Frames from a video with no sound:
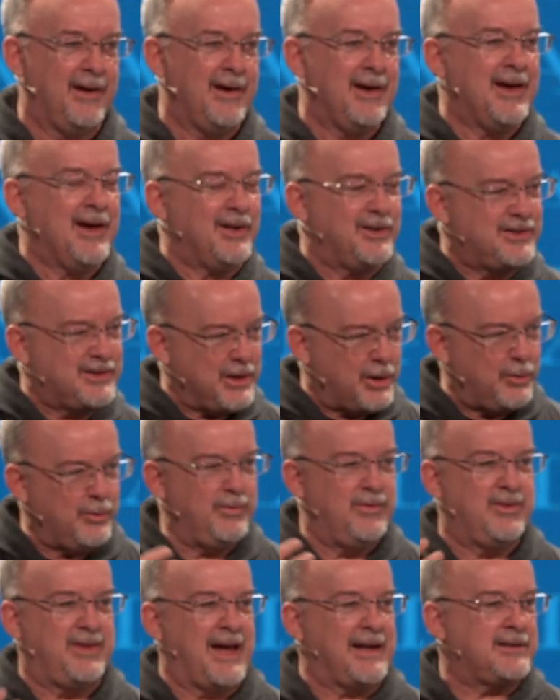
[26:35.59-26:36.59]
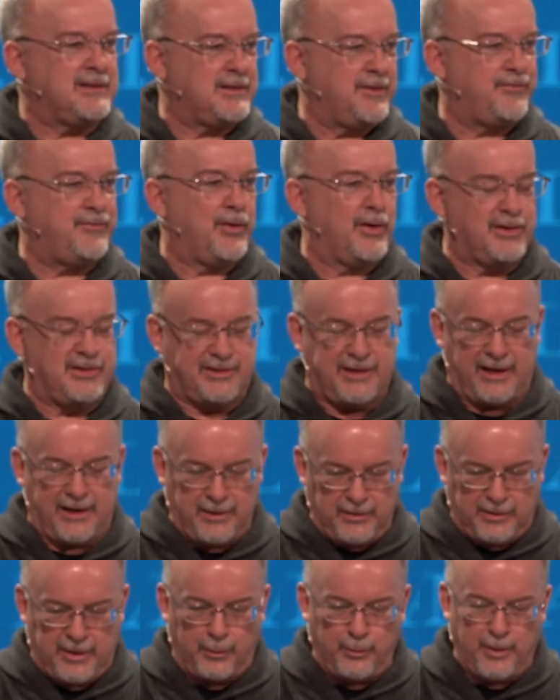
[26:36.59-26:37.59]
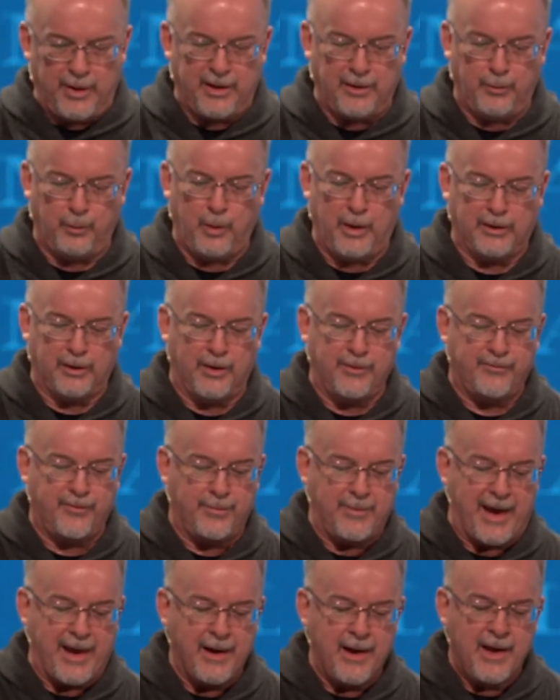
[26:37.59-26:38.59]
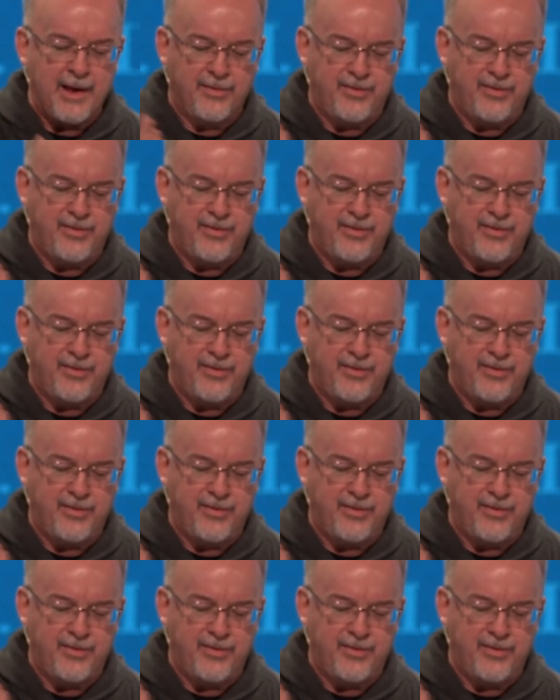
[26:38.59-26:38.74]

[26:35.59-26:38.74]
And so that's the first thing that we, we learn from that.